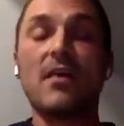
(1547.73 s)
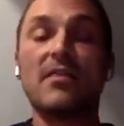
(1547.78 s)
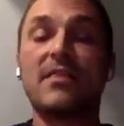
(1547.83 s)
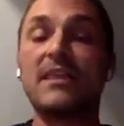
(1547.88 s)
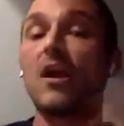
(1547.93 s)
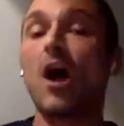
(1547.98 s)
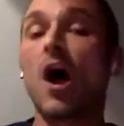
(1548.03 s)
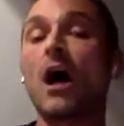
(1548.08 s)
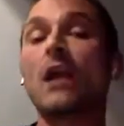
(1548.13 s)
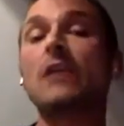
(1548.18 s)
The
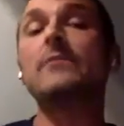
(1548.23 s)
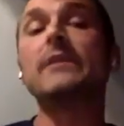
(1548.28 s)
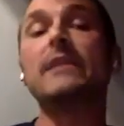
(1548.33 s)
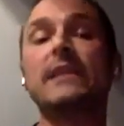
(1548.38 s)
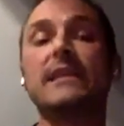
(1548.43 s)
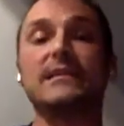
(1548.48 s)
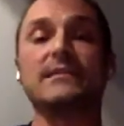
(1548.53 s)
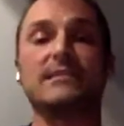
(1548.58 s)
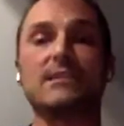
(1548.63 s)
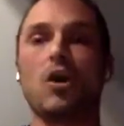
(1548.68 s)
economy
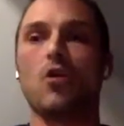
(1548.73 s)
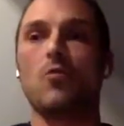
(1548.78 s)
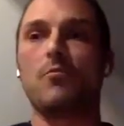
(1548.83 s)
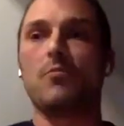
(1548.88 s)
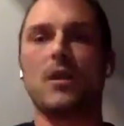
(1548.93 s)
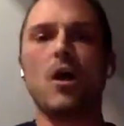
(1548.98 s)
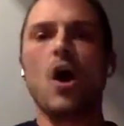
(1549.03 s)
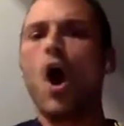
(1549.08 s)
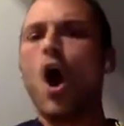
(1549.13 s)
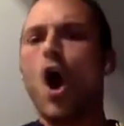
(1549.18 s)
needs to
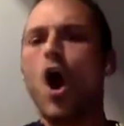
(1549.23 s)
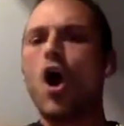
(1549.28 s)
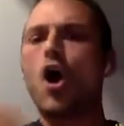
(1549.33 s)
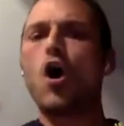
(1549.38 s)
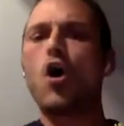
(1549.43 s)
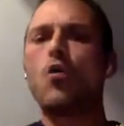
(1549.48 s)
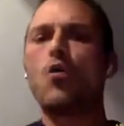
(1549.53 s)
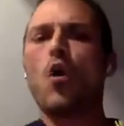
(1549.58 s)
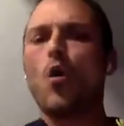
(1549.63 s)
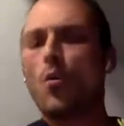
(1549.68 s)
open.
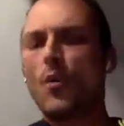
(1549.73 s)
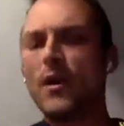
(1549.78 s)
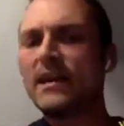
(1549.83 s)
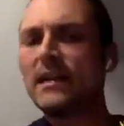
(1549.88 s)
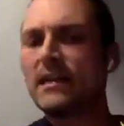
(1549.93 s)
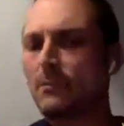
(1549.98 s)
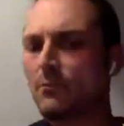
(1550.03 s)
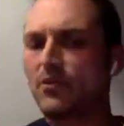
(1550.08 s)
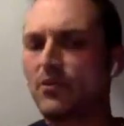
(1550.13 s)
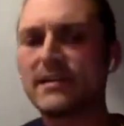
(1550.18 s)
Oh, we
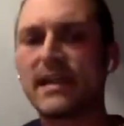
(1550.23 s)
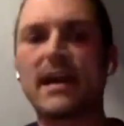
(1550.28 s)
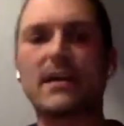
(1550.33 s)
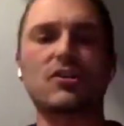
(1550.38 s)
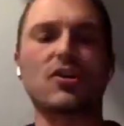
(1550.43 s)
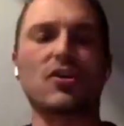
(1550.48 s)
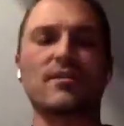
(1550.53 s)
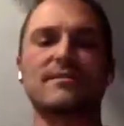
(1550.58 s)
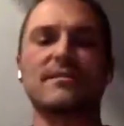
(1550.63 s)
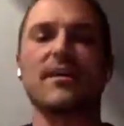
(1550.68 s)
need to
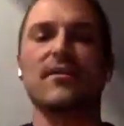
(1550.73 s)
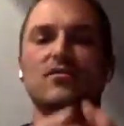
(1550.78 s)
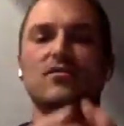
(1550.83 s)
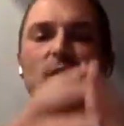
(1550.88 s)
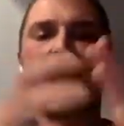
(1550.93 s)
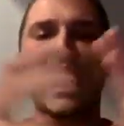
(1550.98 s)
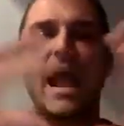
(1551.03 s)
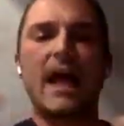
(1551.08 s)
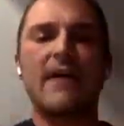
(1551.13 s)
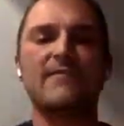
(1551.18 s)
protect ourselves.
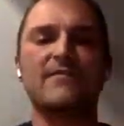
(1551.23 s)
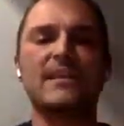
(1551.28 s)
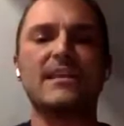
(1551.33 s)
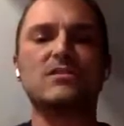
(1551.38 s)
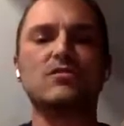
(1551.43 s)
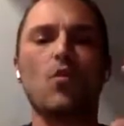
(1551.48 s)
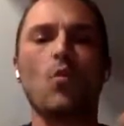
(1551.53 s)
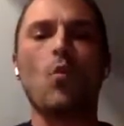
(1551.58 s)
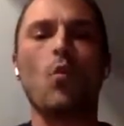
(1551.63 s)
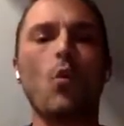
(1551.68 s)
We have these
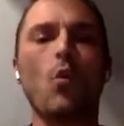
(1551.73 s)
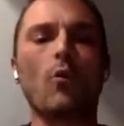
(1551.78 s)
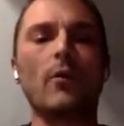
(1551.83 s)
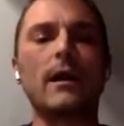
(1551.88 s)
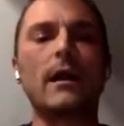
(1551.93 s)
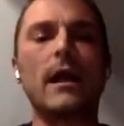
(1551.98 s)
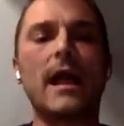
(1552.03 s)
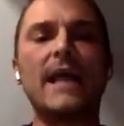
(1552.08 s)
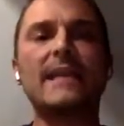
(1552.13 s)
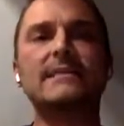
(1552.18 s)

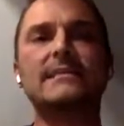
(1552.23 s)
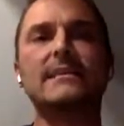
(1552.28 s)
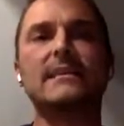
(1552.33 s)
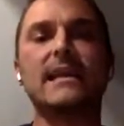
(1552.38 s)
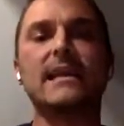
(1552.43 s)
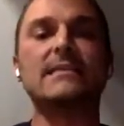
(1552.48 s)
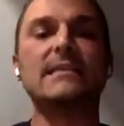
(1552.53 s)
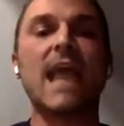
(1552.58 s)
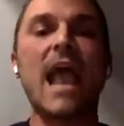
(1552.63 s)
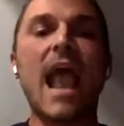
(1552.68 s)
warring
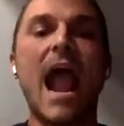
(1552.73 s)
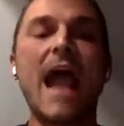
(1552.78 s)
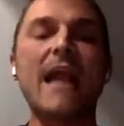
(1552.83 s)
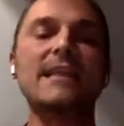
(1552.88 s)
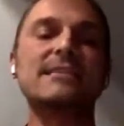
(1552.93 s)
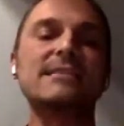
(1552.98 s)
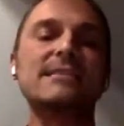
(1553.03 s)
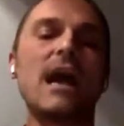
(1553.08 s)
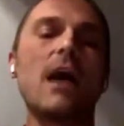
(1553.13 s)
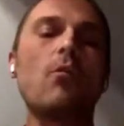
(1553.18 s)
entities, and
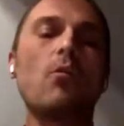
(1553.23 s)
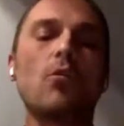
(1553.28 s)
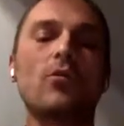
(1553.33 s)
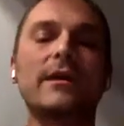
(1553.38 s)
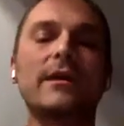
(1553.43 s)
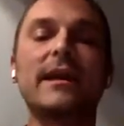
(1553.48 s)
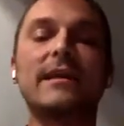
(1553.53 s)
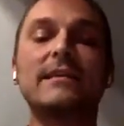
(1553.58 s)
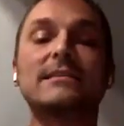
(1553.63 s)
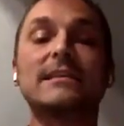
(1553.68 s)
it's not
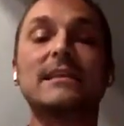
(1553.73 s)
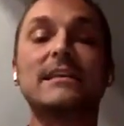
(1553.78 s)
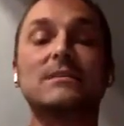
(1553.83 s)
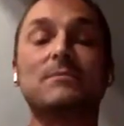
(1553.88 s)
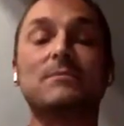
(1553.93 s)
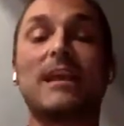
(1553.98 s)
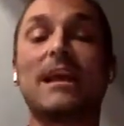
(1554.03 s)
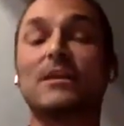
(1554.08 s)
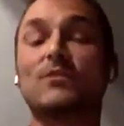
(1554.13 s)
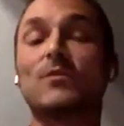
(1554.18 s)
warring entities
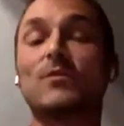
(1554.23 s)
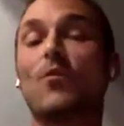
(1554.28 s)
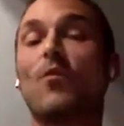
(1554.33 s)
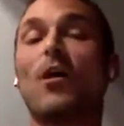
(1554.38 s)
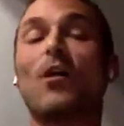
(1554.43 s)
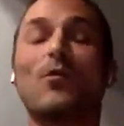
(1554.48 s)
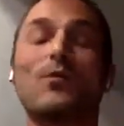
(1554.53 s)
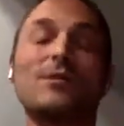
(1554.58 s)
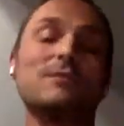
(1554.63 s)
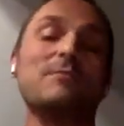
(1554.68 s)
because we
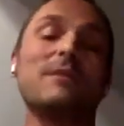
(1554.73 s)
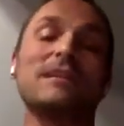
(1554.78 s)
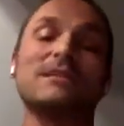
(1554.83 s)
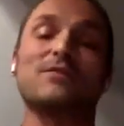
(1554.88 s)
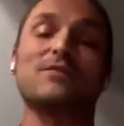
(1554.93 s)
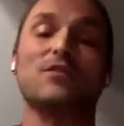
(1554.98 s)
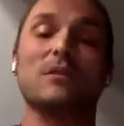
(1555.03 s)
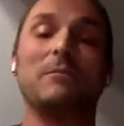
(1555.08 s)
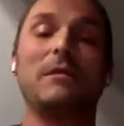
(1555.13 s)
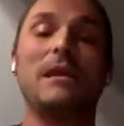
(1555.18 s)
want what's best
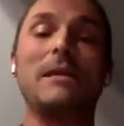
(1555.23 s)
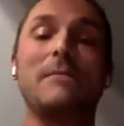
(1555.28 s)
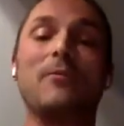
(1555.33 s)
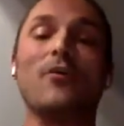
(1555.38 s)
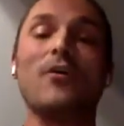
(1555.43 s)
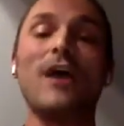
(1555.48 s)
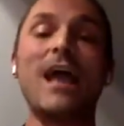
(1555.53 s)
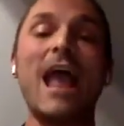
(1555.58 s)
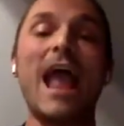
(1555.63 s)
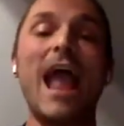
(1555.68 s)
for the
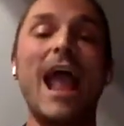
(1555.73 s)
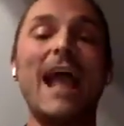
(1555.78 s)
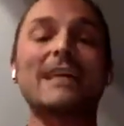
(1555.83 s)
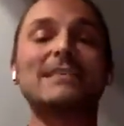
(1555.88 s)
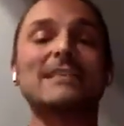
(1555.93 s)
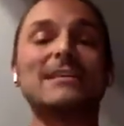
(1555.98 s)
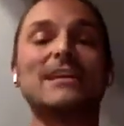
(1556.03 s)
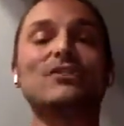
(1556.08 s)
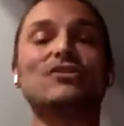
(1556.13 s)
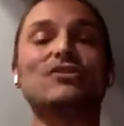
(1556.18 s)
people.
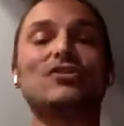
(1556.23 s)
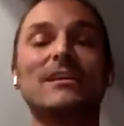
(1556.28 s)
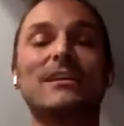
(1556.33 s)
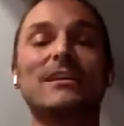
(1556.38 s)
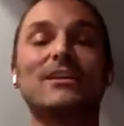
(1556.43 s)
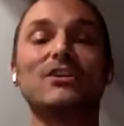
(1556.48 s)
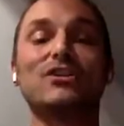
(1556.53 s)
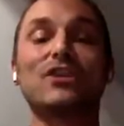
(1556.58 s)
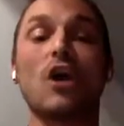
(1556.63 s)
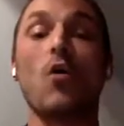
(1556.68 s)
It's an
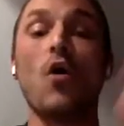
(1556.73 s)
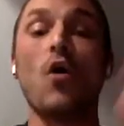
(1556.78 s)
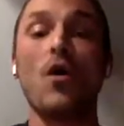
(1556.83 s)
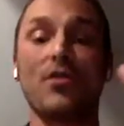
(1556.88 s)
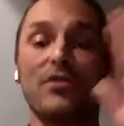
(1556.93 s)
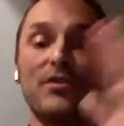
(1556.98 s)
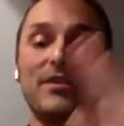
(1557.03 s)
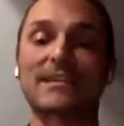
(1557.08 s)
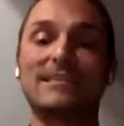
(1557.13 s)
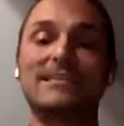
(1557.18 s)
agenda to show
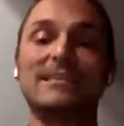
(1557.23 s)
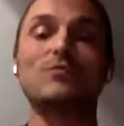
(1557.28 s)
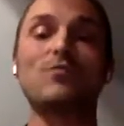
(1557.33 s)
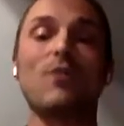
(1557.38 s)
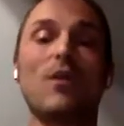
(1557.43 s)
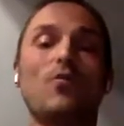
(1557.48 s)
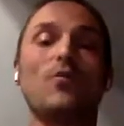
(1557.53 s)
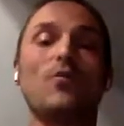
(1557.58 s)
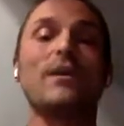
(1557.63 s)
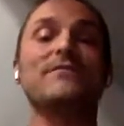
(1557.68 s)
this is
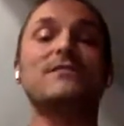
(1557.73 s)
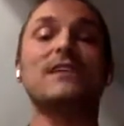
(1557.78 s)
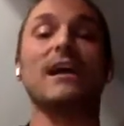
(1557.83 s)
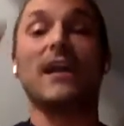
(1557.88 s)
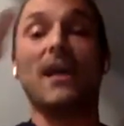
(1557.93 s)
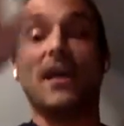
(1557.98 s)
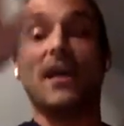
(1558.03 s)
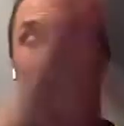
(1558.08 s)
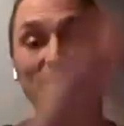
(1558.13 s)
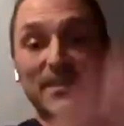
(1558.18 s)
what we've
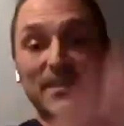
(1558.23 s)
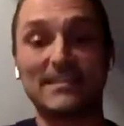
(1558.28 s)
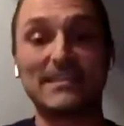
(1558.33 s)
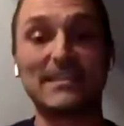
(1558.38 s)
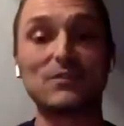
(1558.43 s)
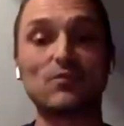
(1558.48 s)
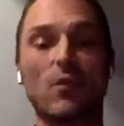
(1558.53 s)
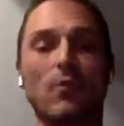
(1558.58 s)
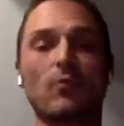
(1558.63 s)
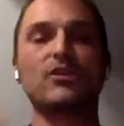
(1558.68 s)
done. This
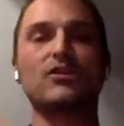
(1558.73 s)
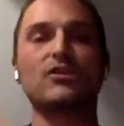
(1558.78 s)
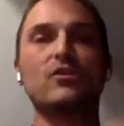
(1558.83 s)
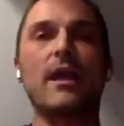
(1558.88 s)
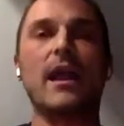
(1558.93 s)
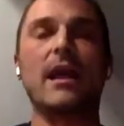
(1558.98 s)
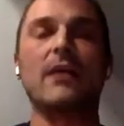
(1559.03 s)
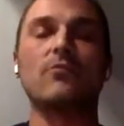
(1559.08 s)
is what we're doing.